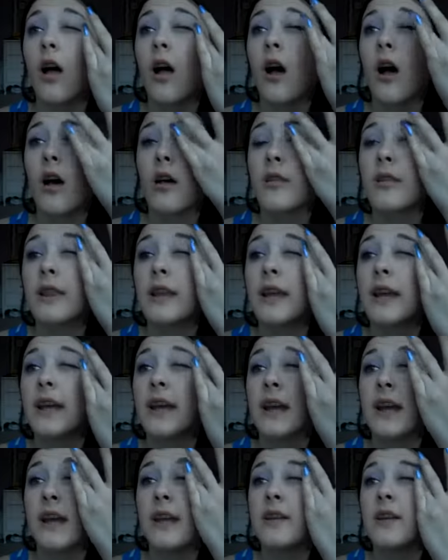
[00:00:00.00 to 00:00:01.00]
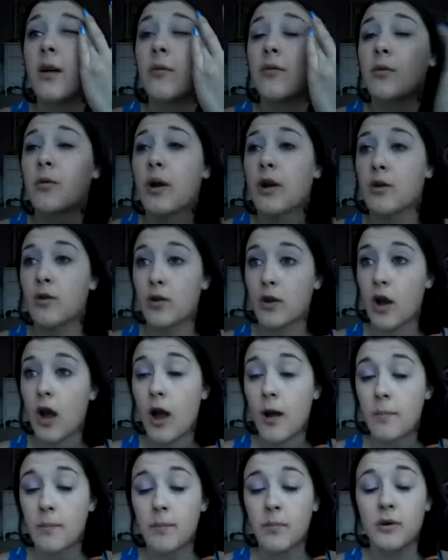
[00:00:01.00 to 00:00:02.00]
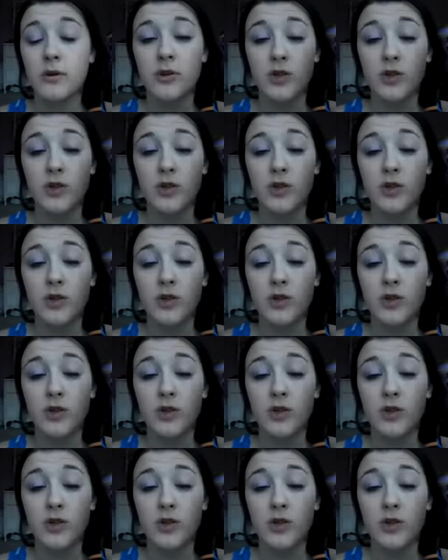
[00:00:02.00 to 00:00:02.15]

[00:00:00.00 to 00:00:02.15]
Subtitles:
our lid up